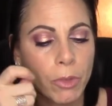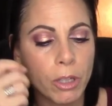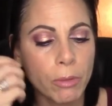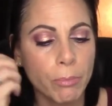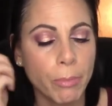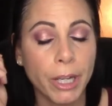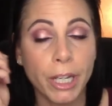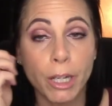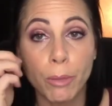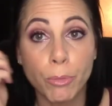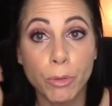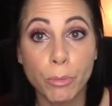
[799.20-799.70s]

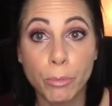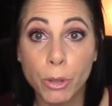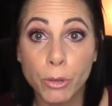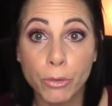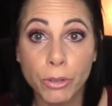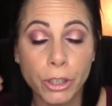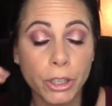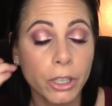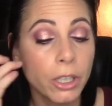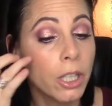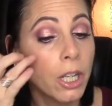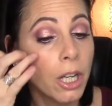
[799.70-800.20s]
makeup
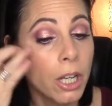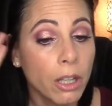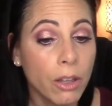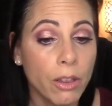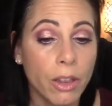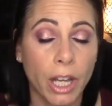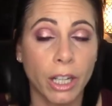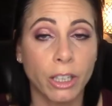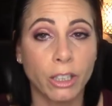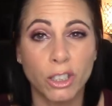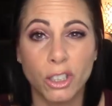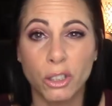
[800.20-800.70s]
remover.
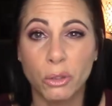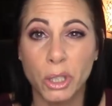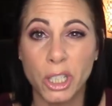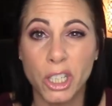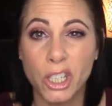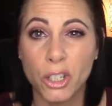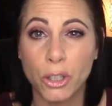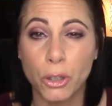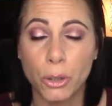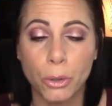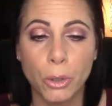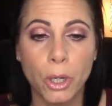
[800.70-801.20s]
That'll do it
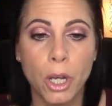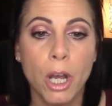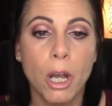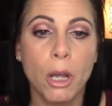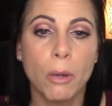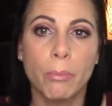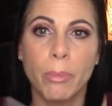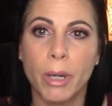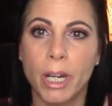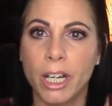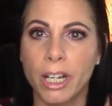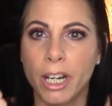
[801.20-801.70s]
too.
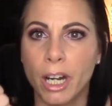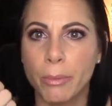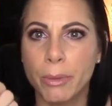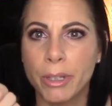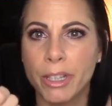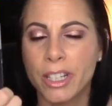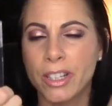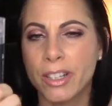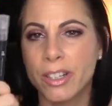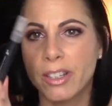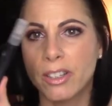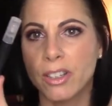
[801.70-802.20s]
But I
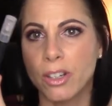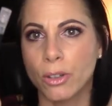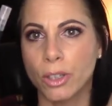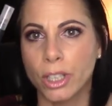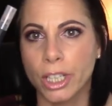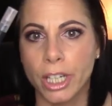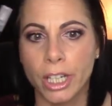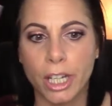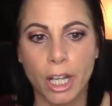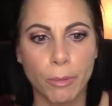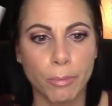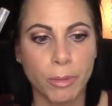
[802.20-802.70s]
mean, this is
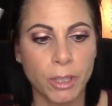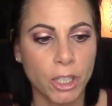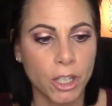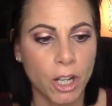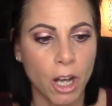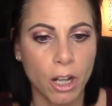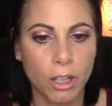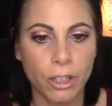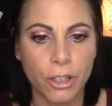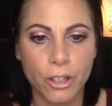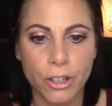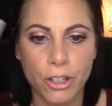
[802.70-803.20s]
only a couple of
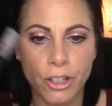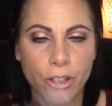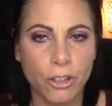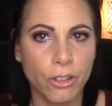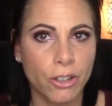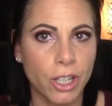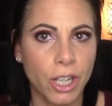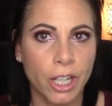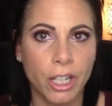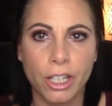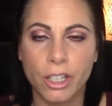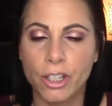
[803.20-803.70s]
dollars and you
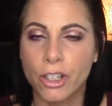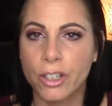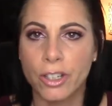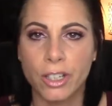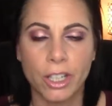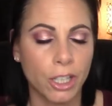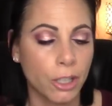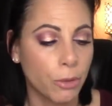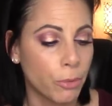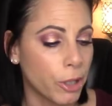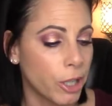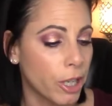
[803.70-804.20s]
can get it just
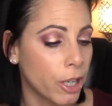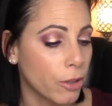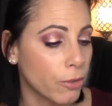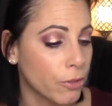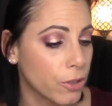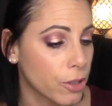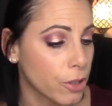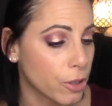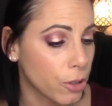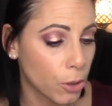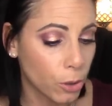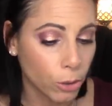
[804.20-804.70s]
anywhere Elf
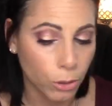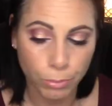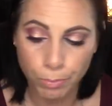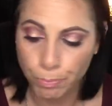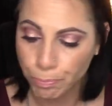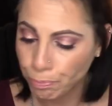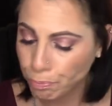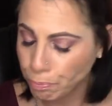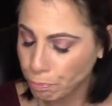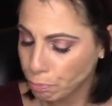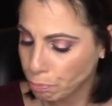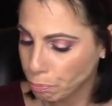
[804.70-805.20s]
is sold.
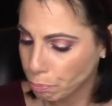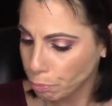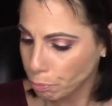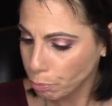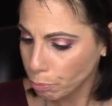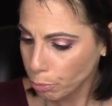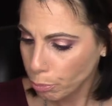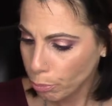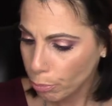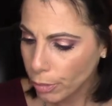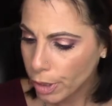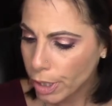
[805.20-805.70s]

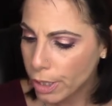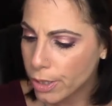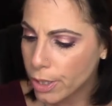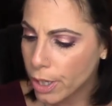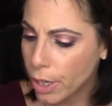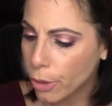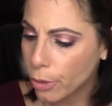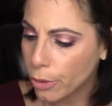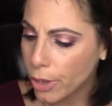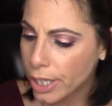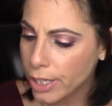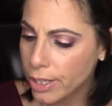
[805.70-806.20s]

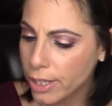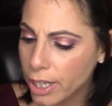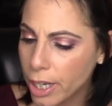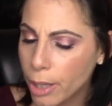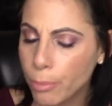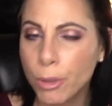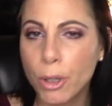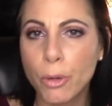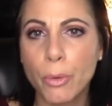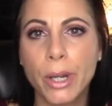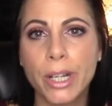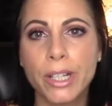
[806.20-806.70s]
So that's a
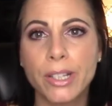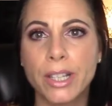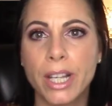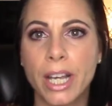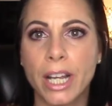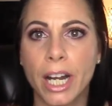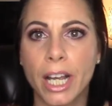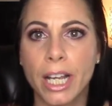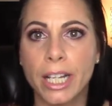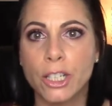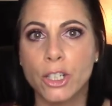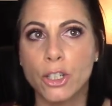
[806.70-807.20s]
couple of ways
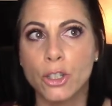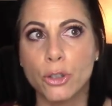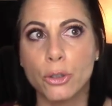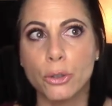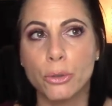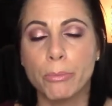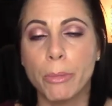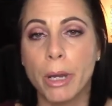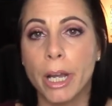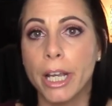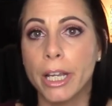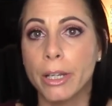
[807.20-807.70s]
that I
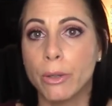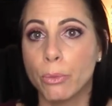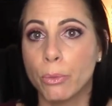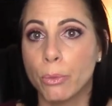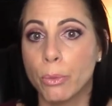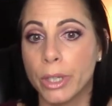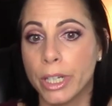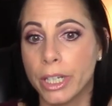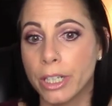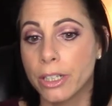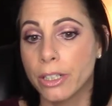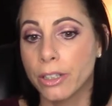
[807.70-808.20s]
do my
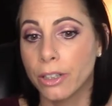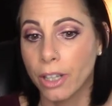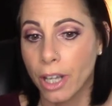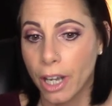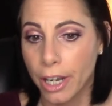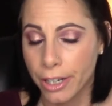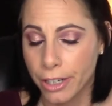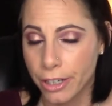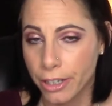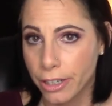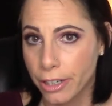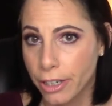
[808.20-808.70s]
winged
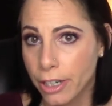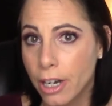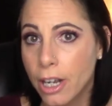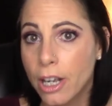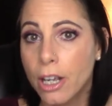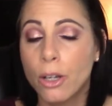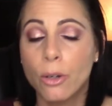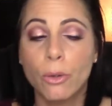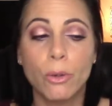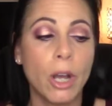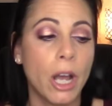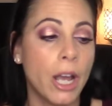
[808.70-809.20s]
liner.
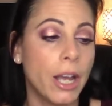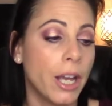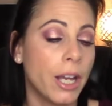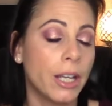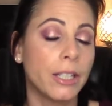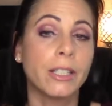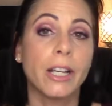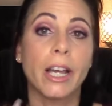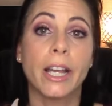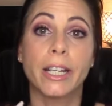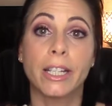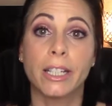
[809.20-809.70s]

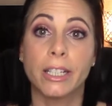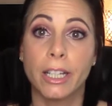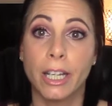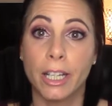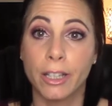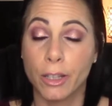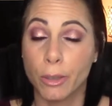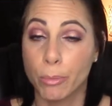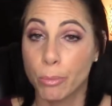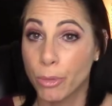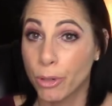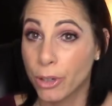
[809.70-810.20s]
And I can
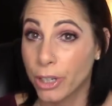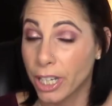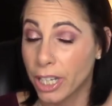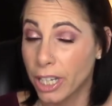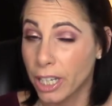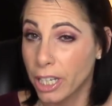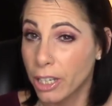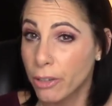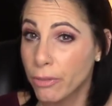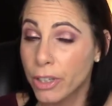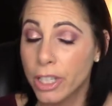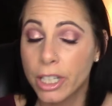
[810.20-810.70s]
get them pretty
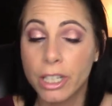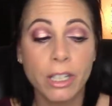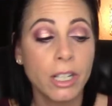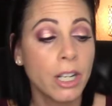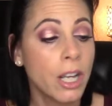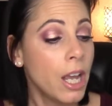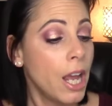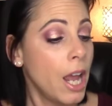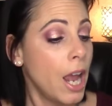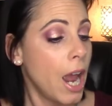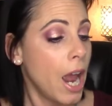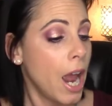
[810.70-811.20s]
even.
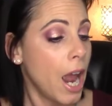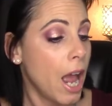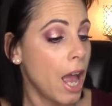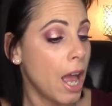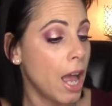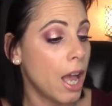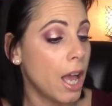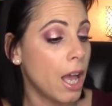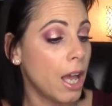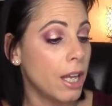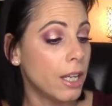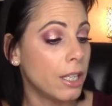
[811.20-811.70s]

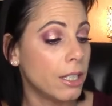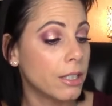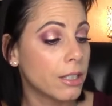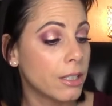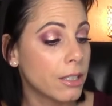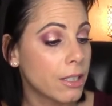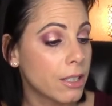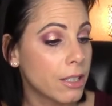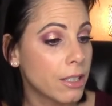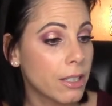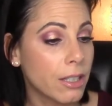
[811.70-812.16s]
And